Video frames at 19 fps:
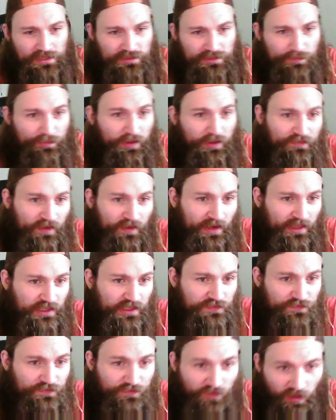a big fight
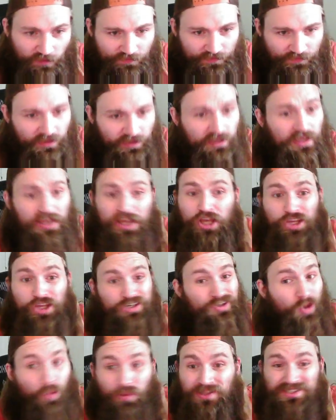against Fluffy.
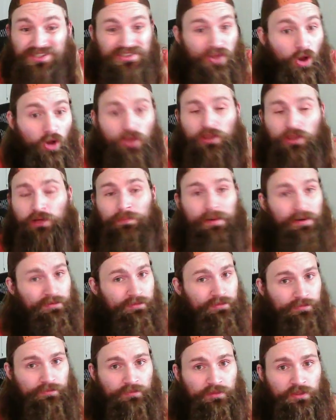No one's talking about him.